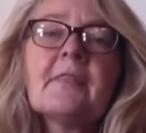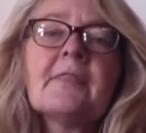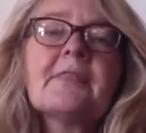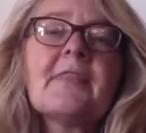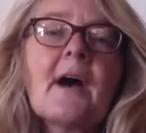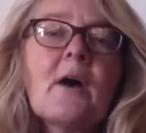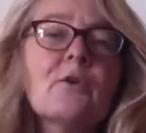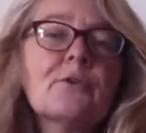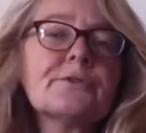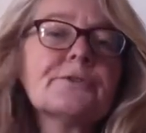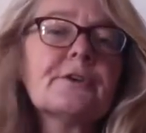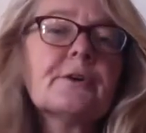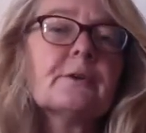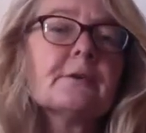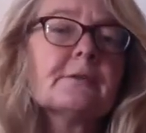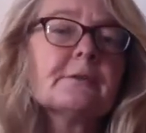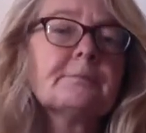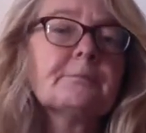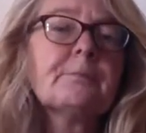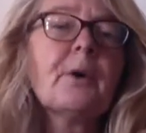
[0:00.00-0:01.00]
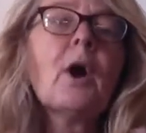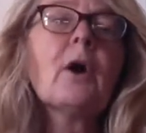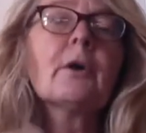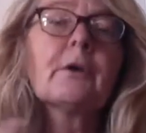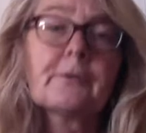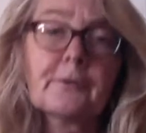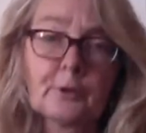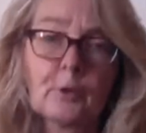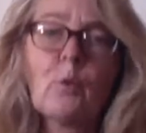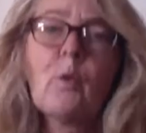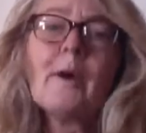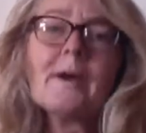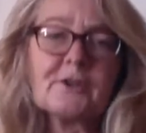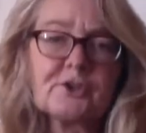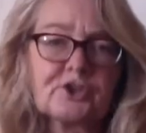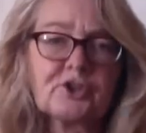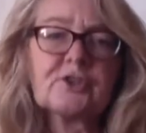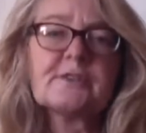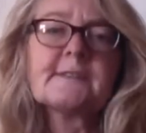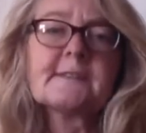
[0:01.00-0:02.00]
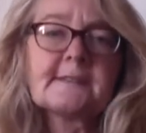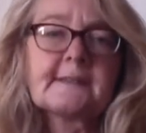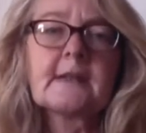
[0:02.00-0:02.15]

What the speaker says: Those are part of the questions